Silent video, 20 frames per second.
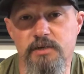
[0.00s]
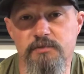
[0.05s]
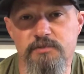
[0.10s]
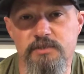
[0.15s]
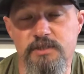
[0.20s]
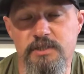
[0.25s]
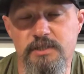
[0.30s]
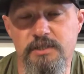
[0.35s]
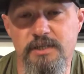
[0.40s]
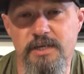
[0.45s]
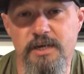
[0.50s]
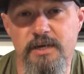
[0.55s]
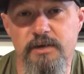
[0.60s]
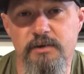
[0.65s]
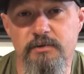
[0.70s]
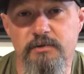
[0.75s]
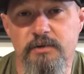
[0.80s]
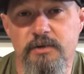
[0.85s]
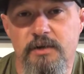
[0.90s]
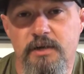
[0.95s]
seat
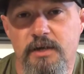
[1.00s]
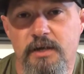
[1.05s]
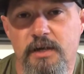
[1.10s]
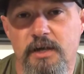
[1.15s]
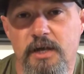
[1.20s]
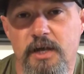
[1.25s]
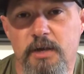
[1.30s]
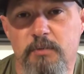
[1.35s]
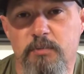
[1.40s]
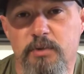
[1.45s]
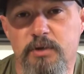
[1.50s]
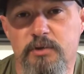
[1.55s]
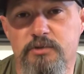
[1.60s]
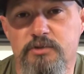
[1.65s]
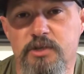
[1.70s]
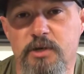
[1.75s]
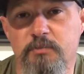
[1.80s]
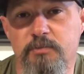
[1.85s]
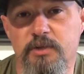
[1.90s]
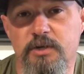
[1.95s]
down and build
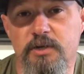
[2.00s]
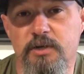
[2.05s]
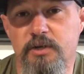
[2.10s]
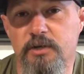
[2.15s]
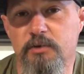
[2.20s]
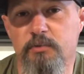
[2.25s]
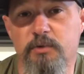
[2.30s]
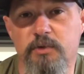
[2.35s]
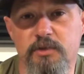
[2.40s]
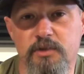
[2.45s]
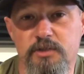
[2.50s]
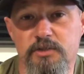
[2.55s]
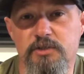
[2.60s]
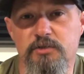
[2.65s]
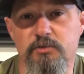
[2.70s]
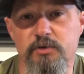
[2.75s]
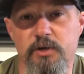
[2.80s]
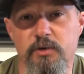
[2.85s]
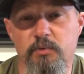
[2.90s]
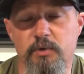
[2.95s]
something here with these
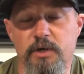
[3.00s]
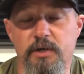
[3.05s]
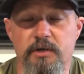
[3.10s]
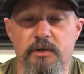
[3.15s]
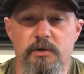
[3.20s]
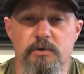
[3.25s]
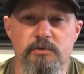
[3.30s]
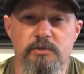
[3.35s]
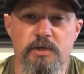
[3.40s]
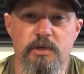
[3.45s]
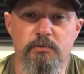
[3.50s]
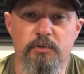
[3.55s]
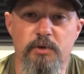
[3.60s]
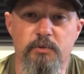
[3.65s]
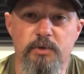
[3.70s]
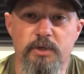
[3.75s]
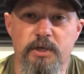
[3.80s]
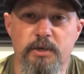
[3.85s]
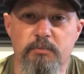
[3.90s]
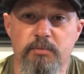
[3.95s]
3 windows. That way
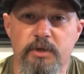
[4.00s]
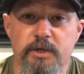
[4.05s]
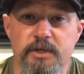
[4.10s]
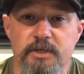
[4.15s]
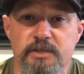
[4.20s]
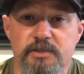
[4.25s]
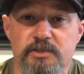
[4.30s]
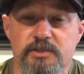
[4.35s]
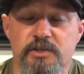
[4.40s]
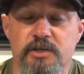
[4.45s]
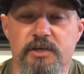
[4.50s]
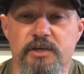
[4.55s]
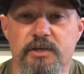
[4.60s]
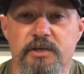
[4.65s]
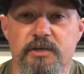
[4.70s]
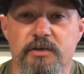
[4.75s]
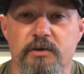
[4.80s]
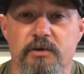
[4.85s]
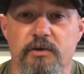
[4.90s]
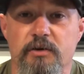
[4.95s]
we get plenty of sun
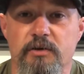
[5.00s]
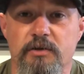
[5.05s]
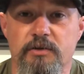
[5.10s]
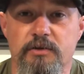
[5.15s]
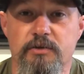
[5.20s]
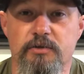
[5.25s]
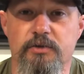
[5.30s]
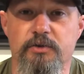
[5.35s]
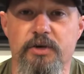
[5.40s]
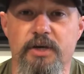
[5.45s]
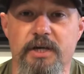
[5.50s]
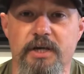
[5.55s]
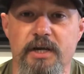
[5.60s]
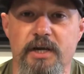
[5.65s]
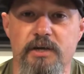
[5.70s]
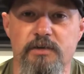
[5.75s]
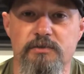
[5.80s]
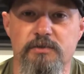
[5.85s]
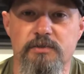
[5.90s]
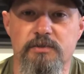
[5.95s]
in on our little
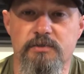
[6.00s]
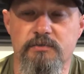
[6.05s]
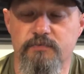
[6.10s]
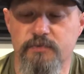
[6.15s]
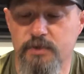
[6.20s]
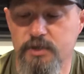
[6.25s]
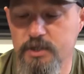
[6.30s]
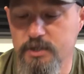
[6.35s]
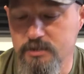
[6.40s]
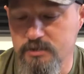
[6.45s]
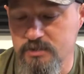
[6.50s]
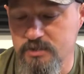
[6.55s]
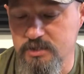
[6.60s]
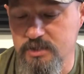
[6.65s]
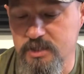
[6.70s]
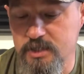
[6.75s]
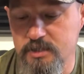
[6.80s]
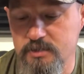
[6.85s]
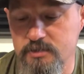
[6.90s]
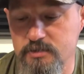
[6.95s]
greenhouses for getting
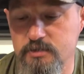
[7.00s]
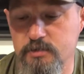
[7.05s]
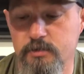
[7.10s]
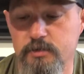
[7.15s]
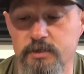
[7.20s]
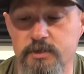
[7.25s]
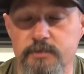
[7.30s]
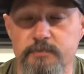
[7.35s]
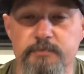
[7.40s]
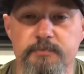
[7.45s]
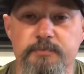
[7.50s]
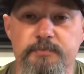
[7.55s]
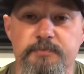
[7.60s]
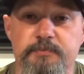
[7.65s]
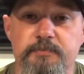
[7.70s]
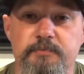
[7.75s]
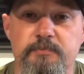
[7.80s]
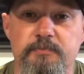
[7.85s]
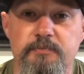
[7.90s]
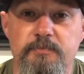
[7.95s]
seeds started.
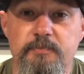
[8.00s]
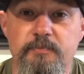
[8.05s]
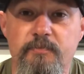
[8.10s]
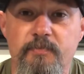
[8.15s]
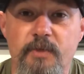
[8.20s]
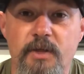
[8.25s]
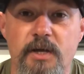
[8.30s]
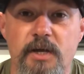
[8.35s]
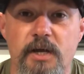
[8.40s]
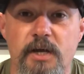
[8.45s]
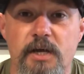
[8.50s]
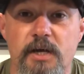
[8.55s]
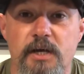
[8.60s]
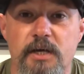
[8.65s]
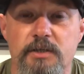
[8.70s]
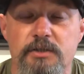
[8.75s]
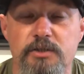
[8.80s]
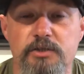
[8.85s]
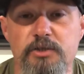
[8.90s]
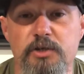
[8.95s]

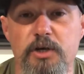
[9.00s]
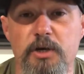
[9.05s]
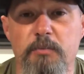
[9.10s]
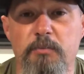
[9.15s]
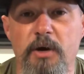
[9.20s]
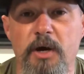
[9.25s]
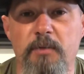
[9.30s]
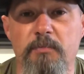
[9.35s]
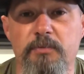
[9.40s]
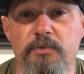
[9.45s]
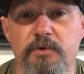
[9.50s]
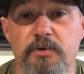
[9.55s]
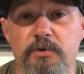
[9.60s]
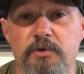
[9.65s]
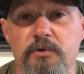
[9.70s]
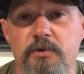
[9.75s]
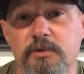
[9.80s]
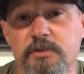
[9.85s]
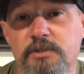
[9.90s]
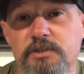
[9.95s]
Just going to bump
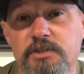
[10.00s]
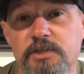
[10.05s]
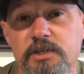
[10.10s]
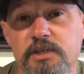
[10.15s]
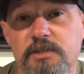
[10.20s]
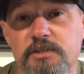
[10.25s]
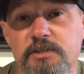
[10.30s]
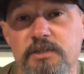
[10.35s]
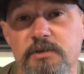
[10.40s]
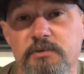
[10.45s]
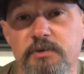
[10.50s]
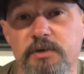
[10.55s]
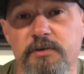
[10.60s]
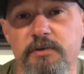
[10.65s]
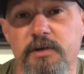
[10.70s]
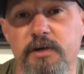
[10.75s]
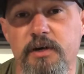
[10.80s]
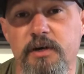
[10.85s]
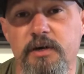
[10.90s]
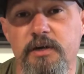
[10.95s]
through on the seeds that we
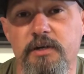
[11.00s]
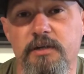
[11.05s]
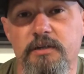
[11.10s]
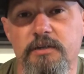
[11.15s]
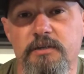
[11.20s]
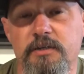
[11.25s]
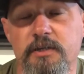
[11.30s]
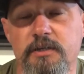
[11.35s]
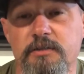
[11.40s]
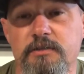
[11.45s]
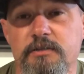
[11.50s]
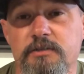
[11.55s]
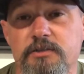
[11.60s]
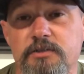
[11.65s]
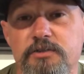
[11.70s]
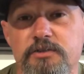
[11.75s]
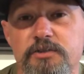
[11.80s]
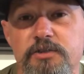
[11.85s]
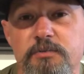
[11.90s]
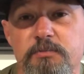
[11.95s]
got that
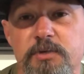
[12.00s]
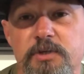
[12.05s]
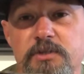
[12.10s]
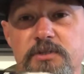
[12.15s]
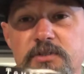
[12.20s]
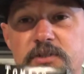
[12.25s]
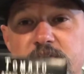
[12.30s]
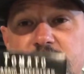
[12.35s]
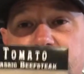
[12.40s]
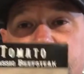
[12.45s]
you should be seeing